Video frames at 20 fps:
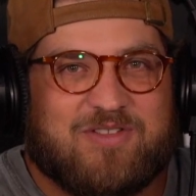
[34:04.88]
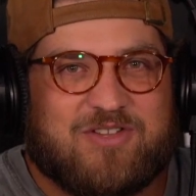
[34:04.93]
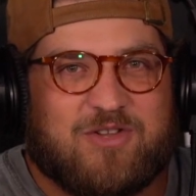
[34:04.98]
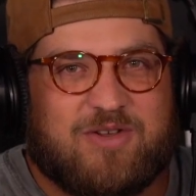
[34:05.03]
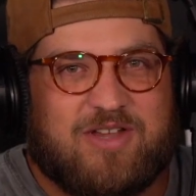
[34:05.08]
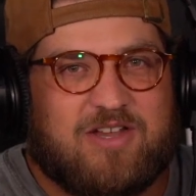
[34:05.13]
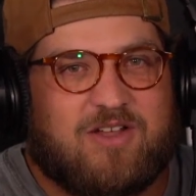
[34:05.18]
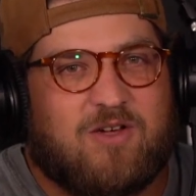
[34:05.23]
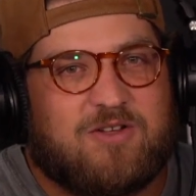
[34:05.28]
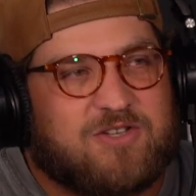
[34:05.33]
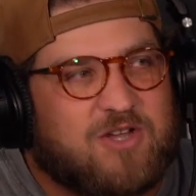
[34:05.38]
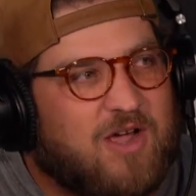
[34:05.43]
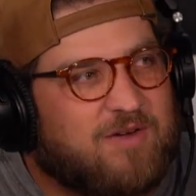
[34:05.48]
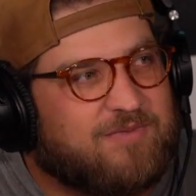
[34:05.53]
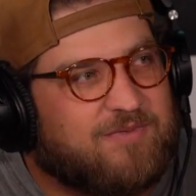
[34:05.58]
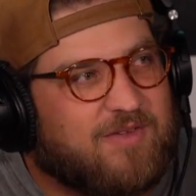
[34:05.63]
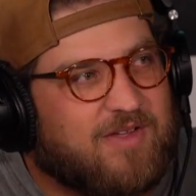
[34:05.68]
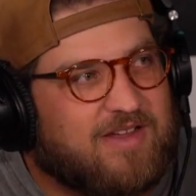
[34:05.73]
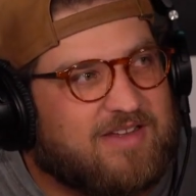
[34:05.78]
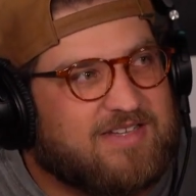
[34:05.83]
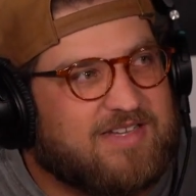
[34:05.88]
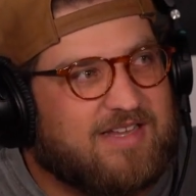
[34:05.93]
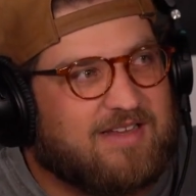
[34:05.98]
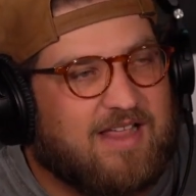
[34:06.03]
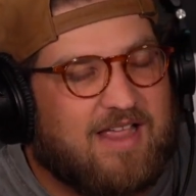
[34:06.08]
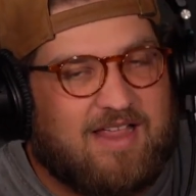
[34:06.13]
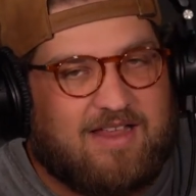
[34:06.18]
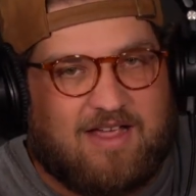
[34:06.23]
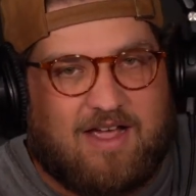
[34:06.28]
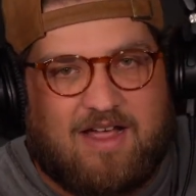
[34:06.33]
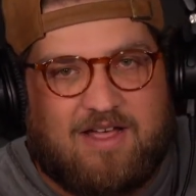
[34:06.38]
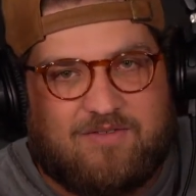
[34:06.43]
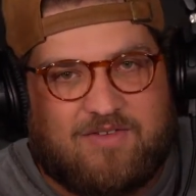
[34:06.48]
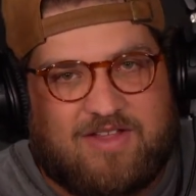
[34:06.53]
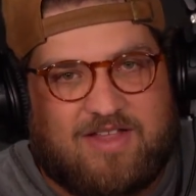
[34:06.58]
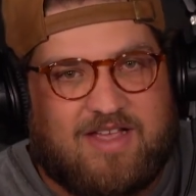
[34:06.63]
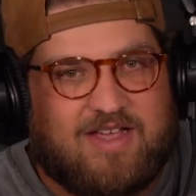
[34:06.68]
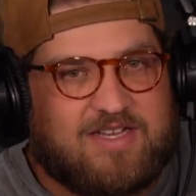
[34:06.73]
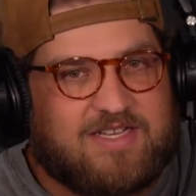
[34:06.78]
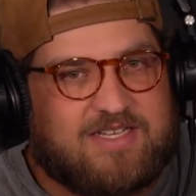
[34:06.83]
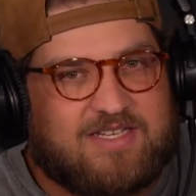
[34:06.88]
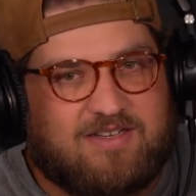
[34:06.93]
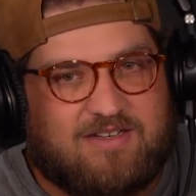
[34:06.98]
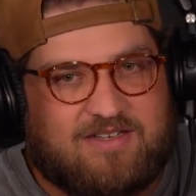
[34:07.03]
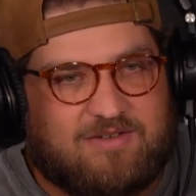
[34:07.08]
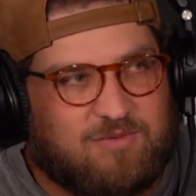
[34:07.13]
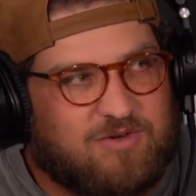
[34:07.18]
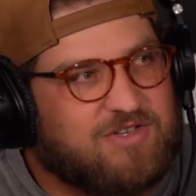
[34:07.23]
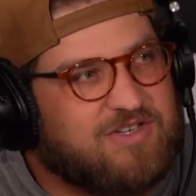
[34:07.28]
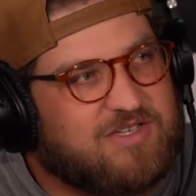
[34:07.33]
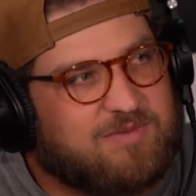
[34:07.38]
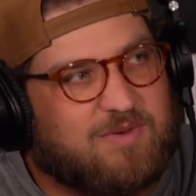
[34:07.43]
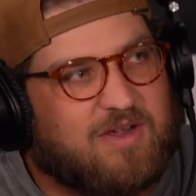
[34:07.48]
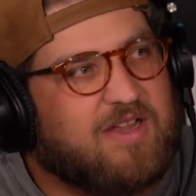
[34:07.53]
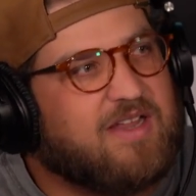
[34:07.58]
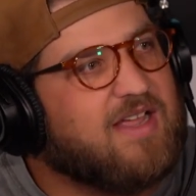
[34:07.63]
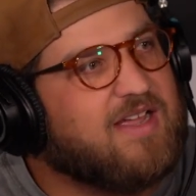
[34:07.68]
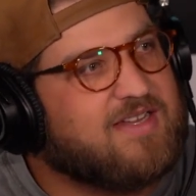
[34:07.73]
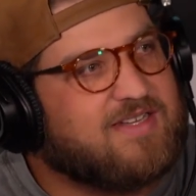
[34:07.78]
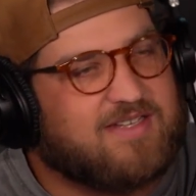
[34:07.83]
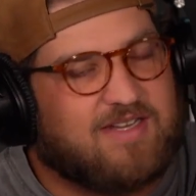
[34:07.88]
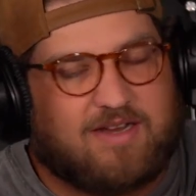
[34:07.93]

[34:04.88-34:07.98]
so he goes off of like saying, "Hey, I have a yes, is which is my yes.